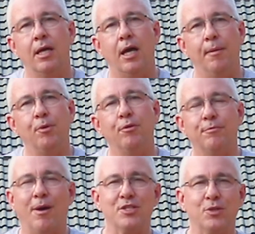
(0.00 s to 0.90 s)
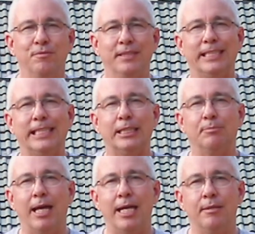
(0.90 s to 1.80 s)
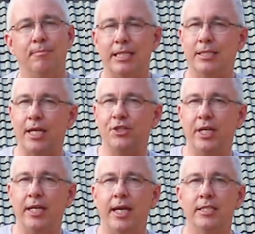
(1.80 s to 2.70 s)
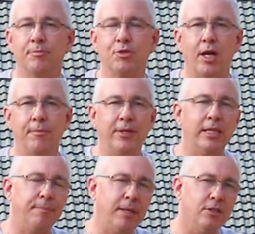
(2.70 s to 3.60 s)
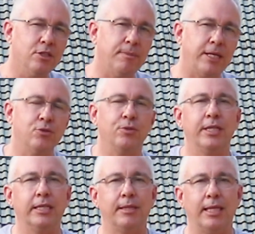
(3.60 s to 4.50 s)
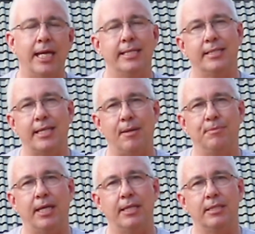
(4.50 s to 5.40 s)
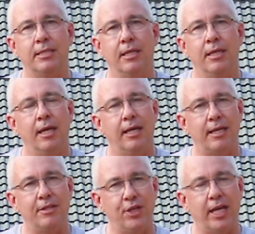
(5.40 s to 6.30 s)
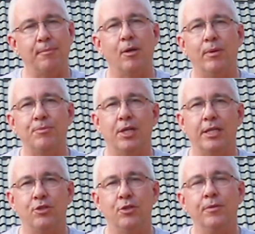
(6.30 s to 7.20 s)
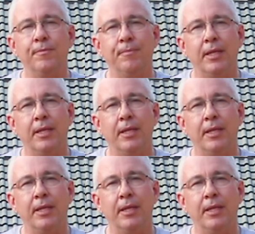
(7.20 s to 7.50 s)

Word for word: I'm Paul from High School Physics Explained. Please like, share and subscribe, ring the bell to make sure you get the latest updates, and check out my website too,